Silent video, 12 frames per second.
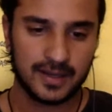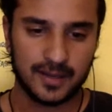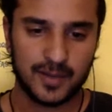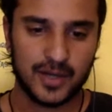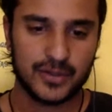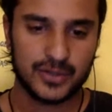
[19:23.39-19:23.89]

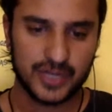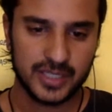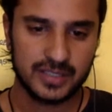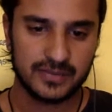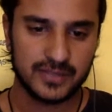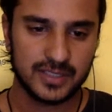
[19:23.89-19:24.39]
about
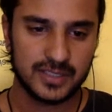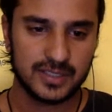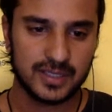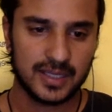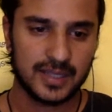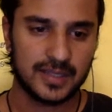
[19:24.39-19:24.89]

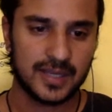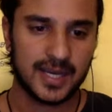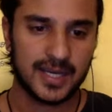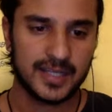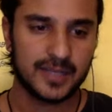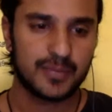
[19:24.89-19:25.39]
creativity and the
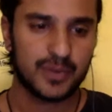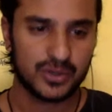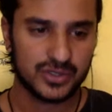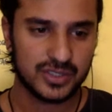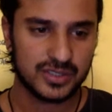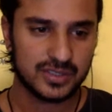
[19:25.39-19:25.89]
idea
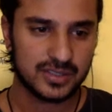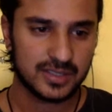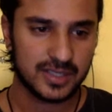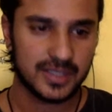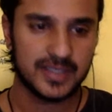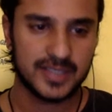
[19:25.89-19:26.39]
process
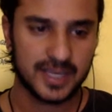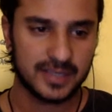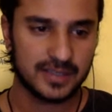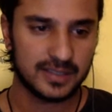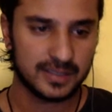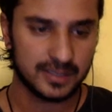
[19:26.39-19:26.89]
and design
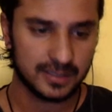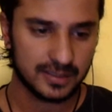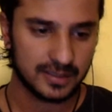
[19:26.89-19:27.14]
thinking.